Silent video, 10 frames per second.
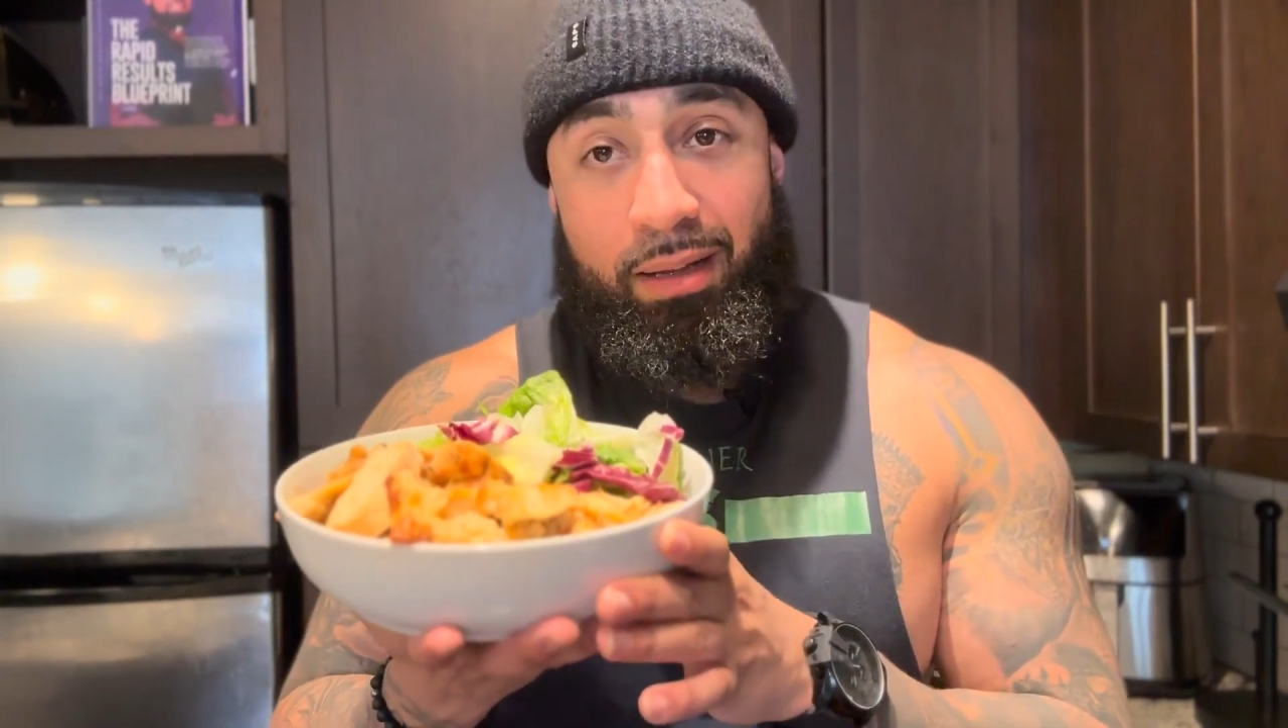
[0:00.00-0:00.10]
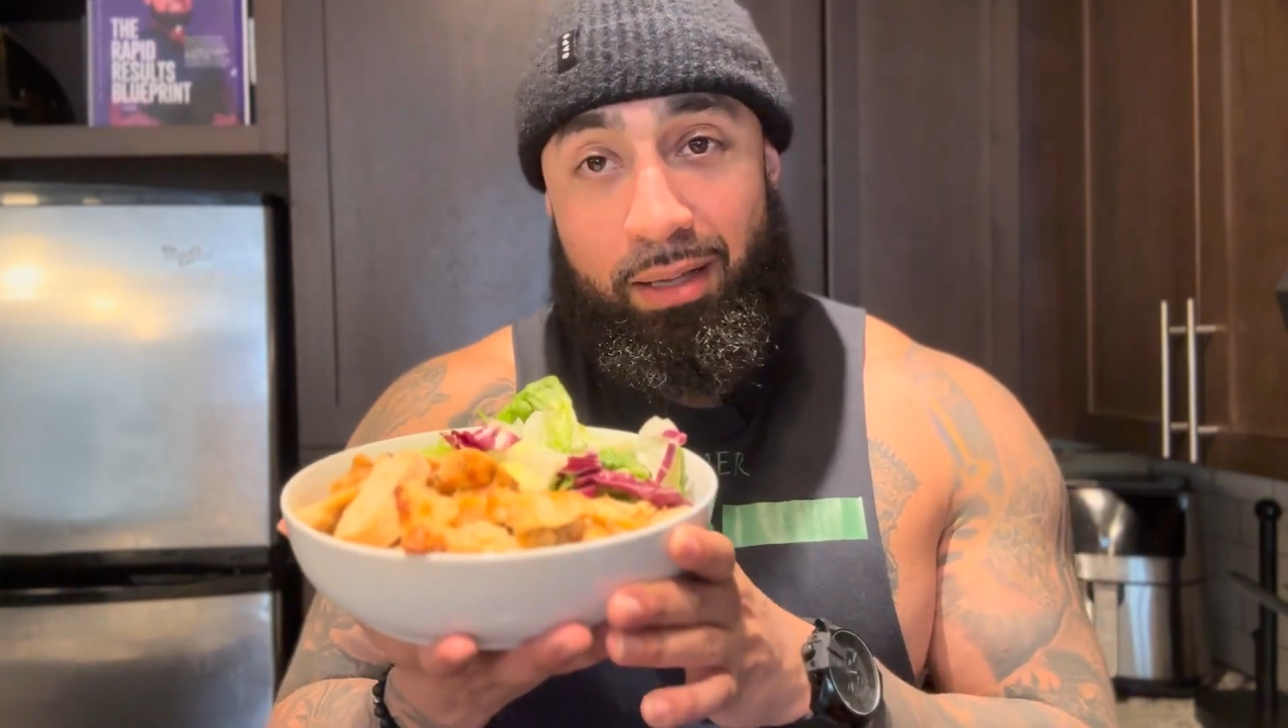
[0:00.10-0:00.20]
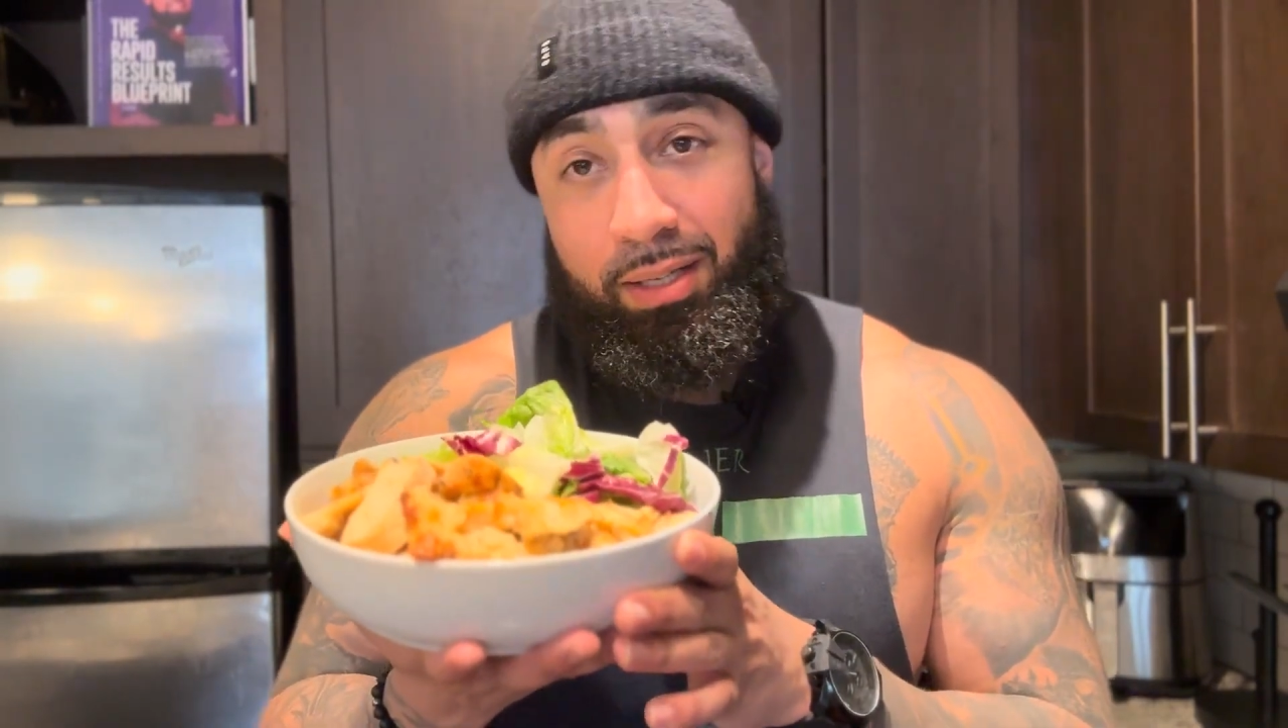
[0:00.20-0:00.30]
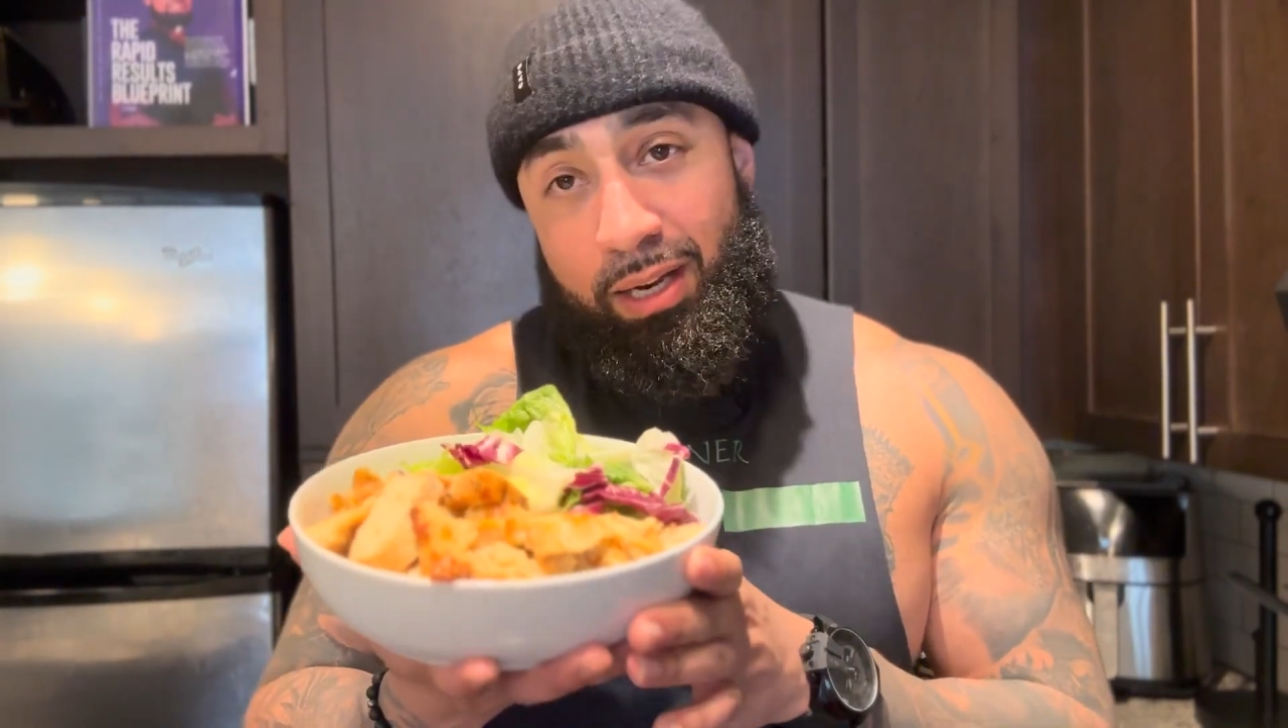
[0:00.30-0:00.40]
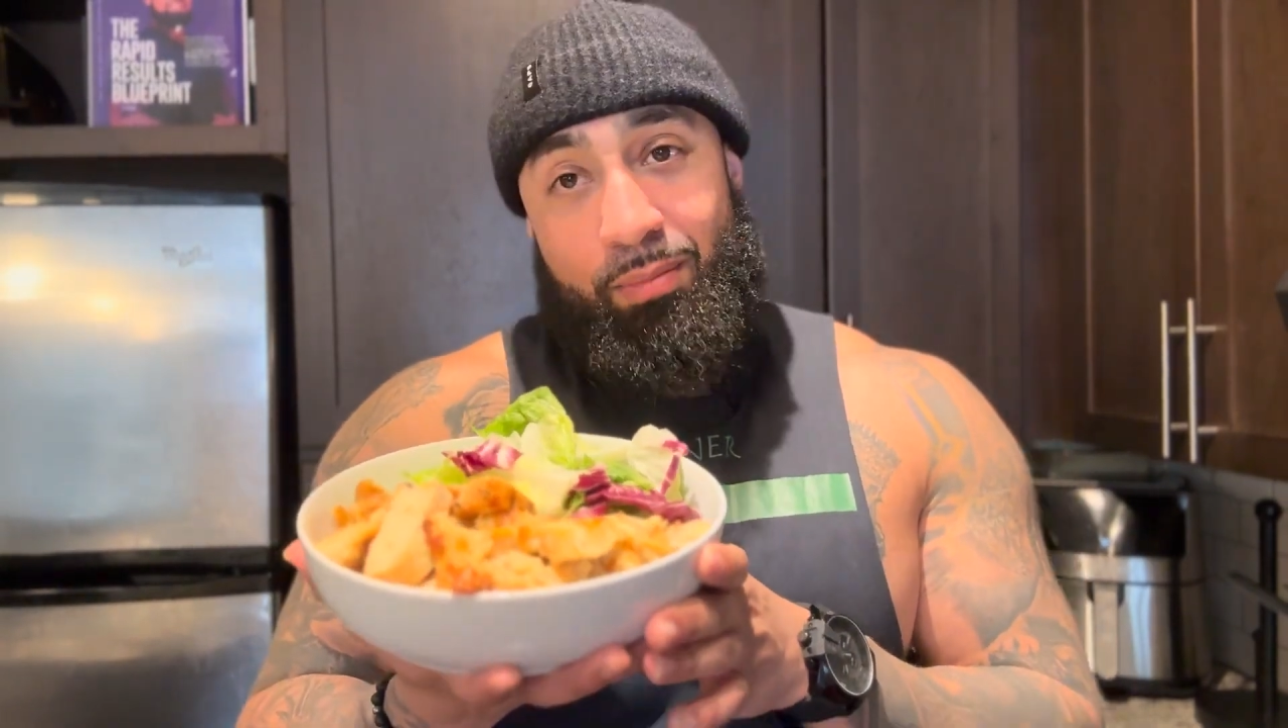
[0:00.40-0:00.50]
the
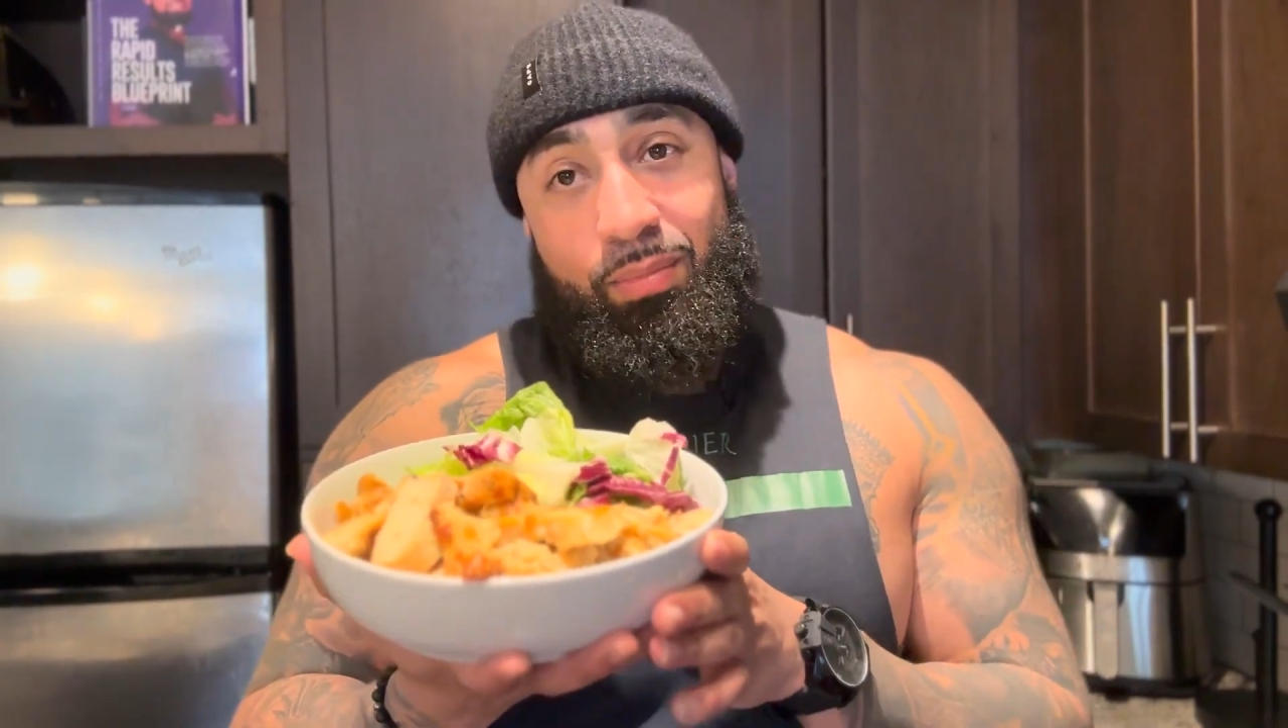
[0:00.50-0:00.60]
chicken